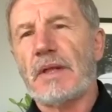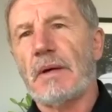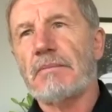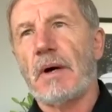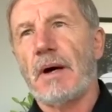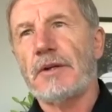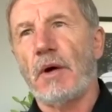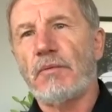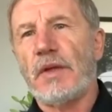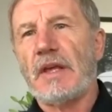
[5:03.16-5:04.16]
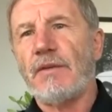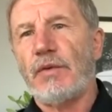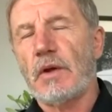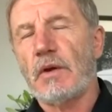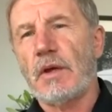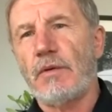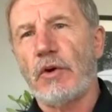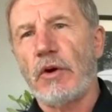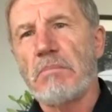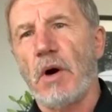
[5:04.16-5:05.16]
that, I don't think if
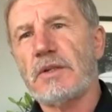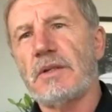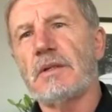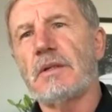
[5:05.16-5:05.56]
you're a modern